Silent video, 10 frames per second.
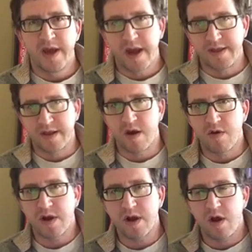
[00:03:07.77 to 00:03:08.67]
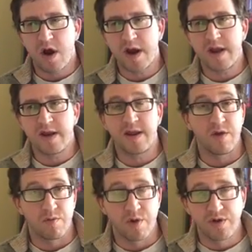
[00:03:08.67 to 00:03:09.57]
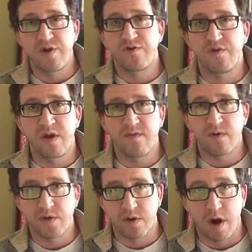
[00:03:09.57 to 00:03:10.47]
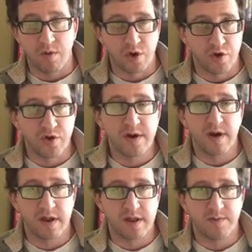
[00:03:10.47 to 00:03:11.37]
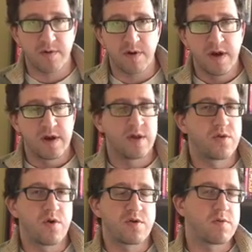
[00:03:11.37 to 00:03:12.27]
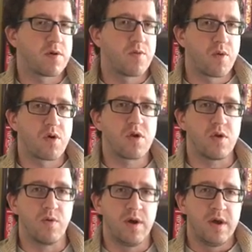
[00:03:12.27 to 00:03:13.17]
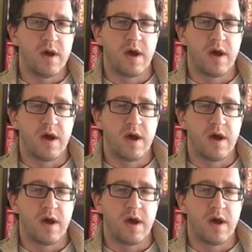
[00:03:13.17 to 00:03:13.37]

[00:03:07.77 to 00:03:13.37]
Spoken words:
And the target audience that you're really shooting for, a good customer, is going to reward you